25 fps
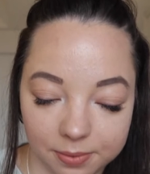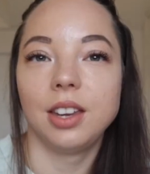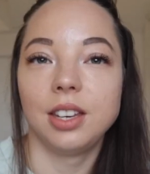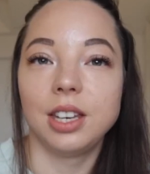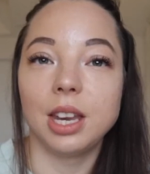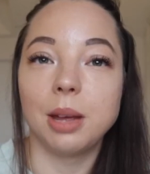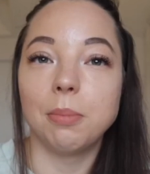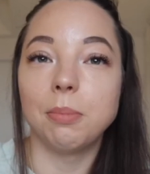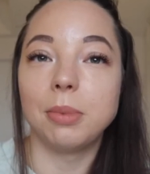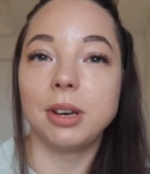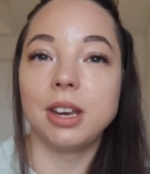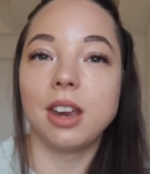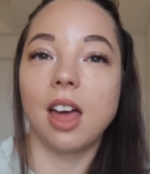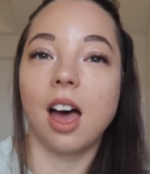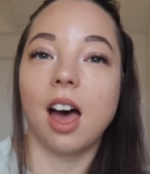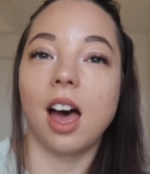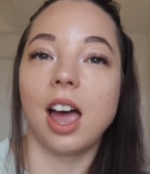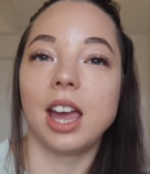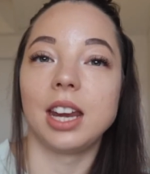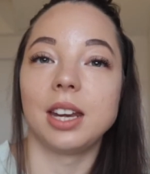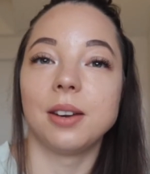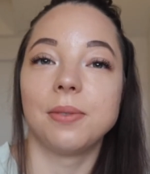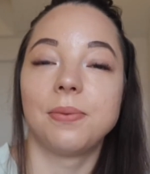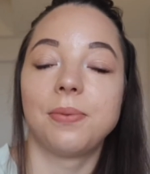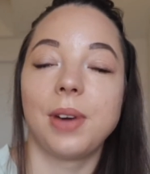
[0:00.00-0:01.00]
Number
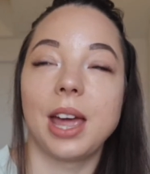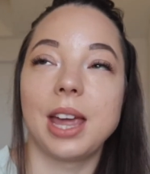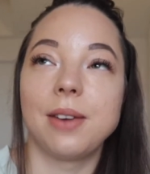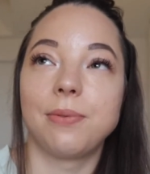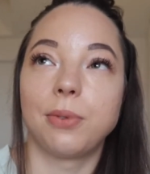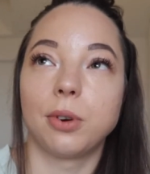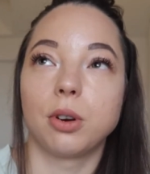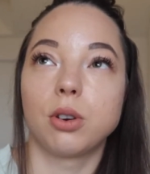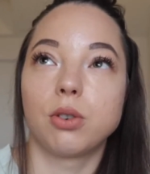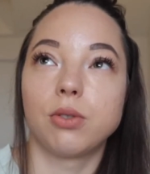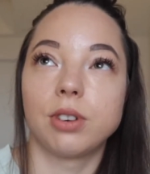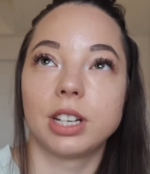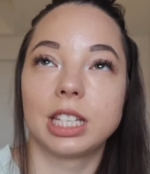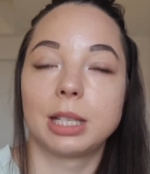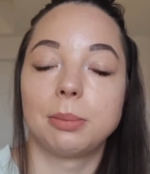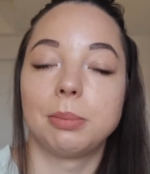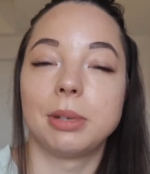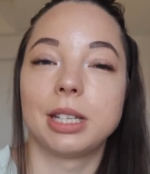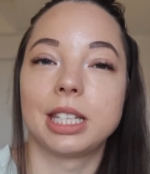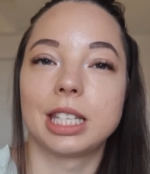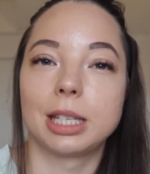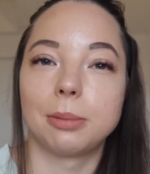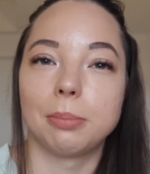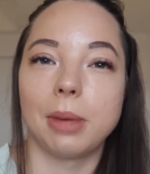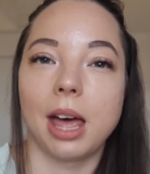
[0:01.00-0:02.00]
nine, favourite
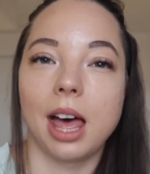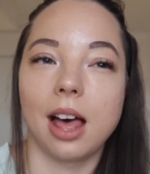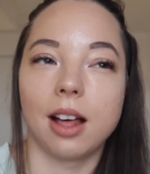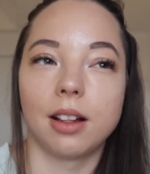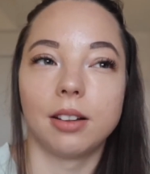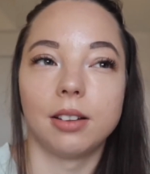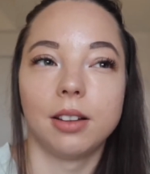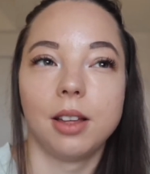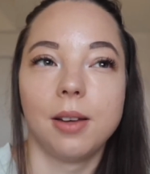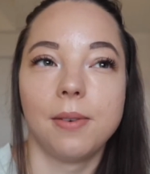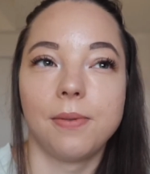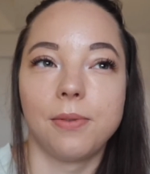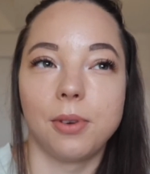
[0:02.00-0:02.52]
Christmas smell.